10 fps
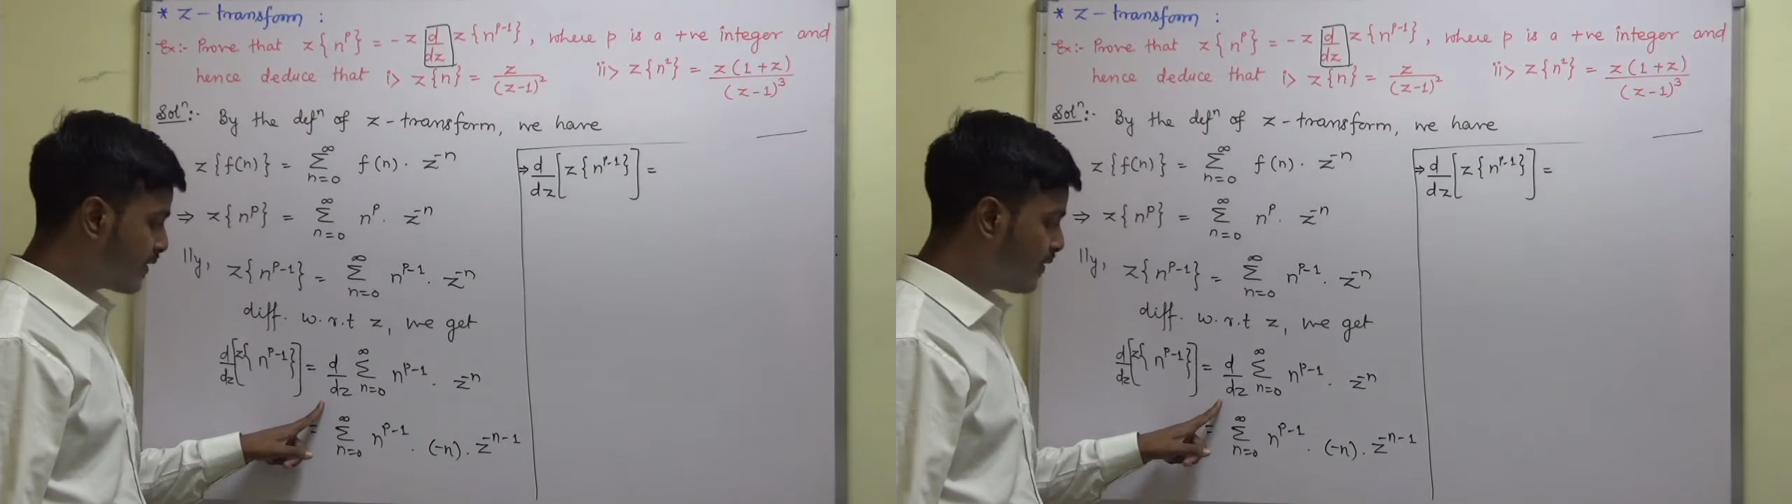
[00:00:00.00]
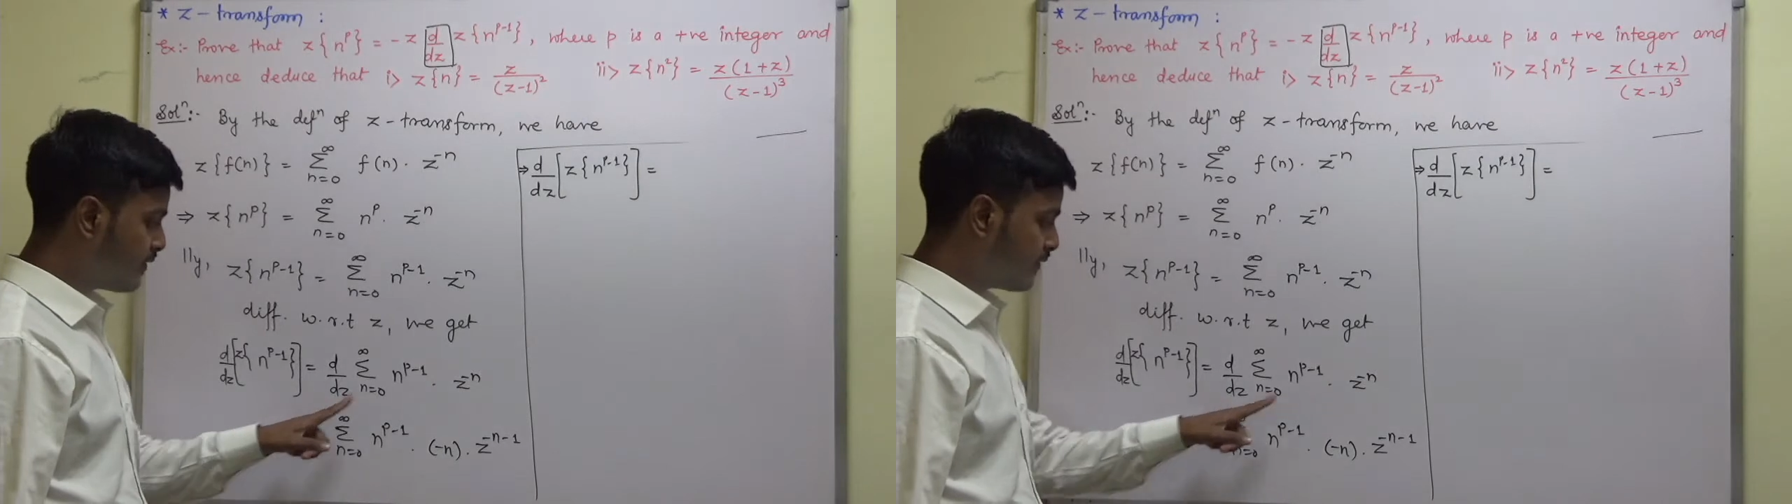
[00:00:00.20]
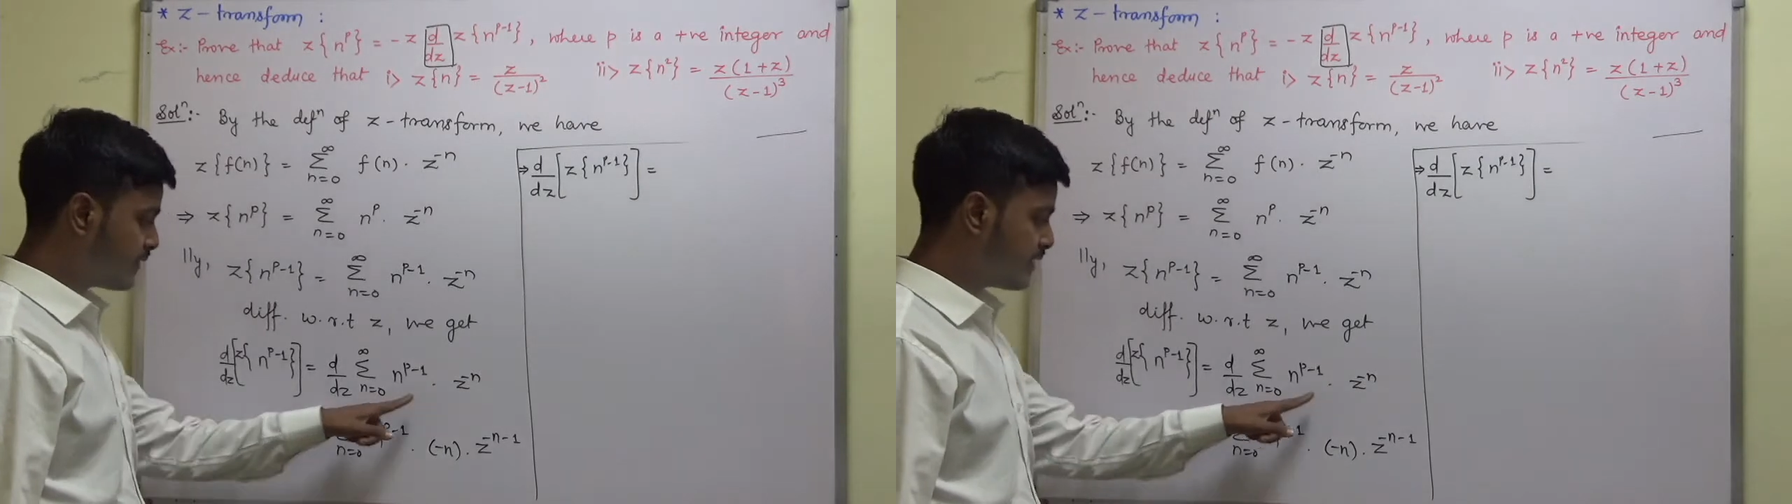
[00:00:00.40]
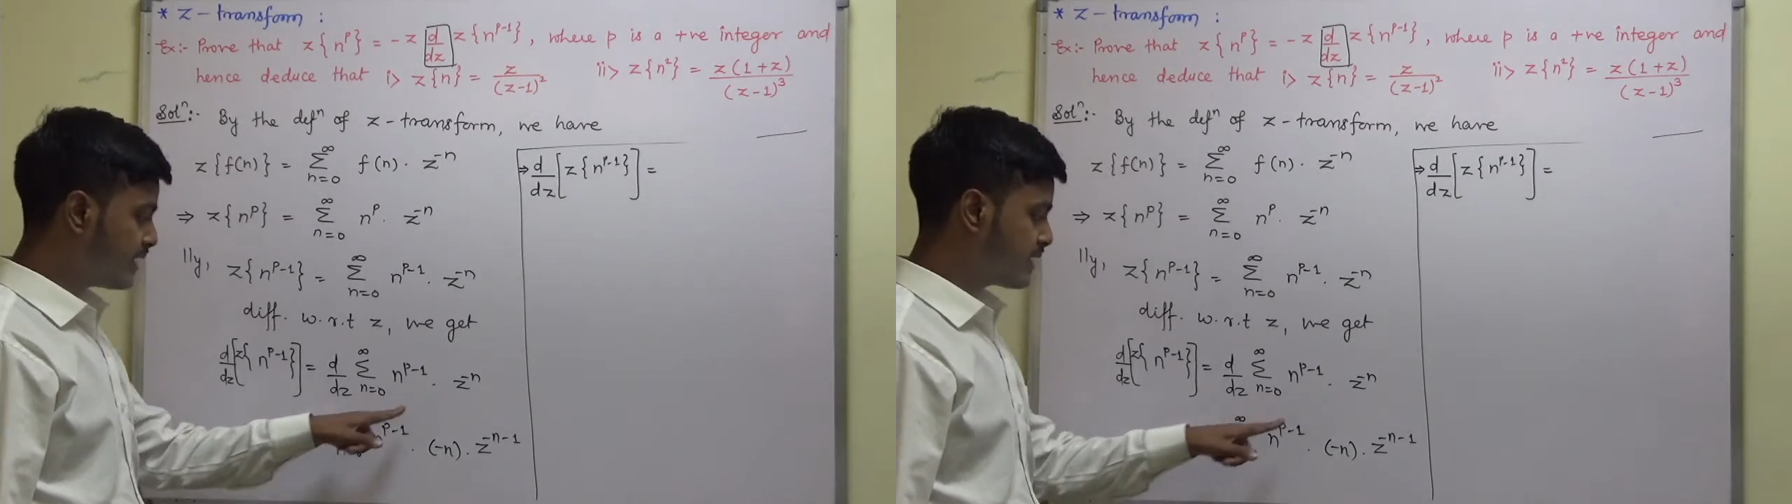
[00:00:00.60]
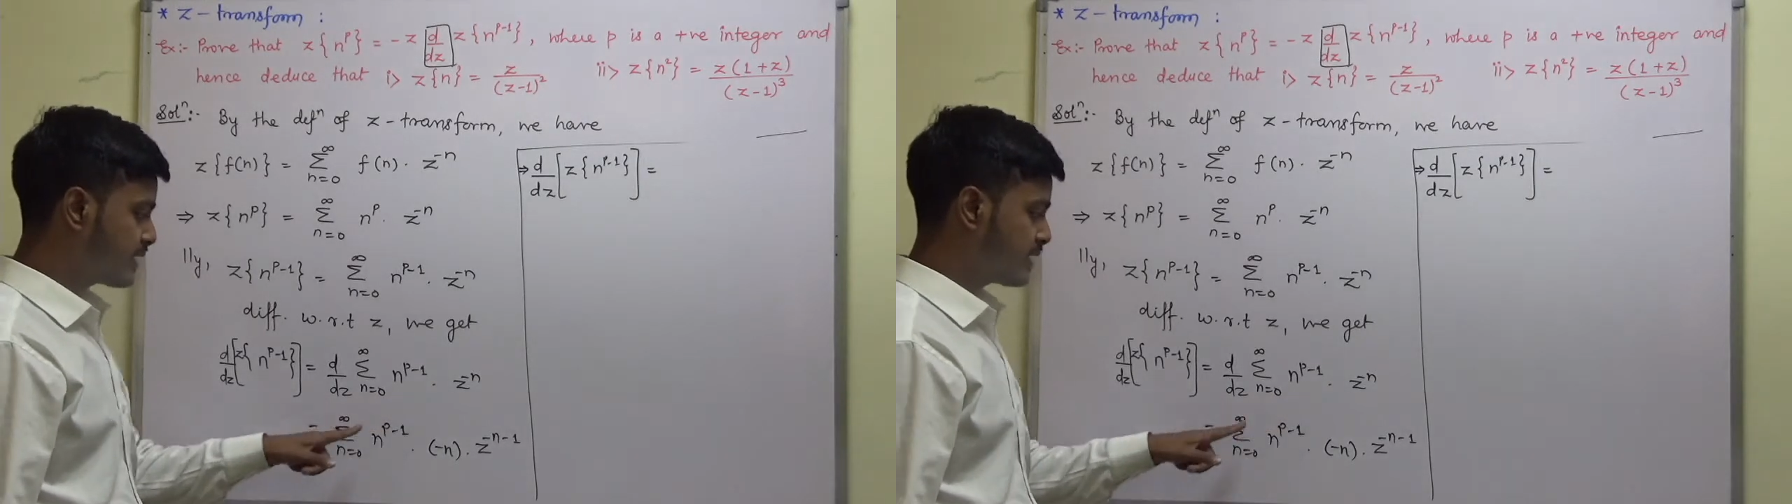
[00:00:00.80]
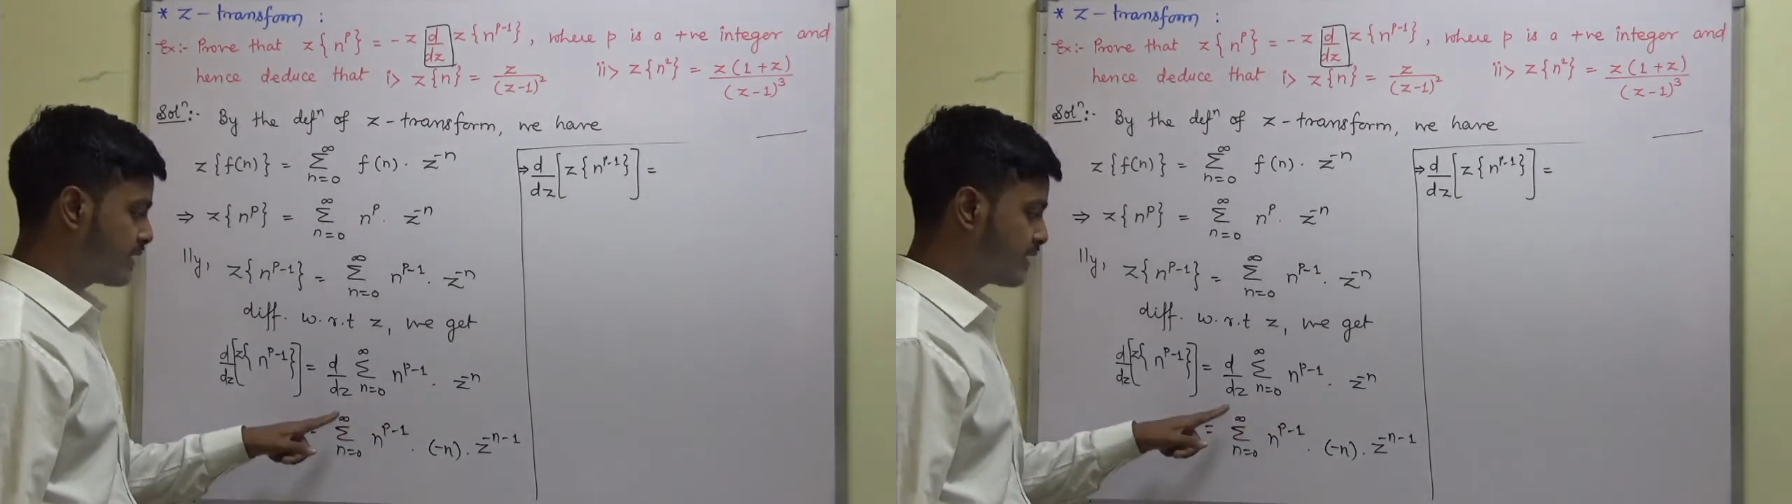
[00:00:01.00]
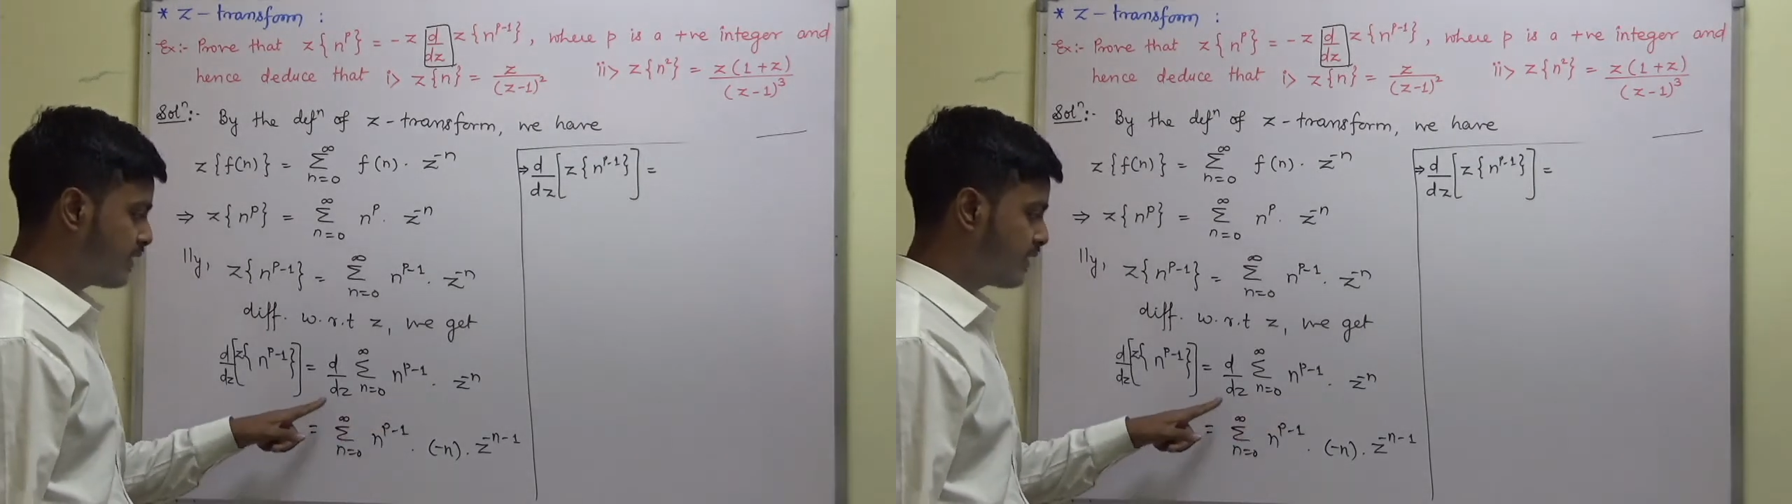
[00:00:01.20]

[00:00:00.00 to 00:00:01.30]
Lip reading: of this.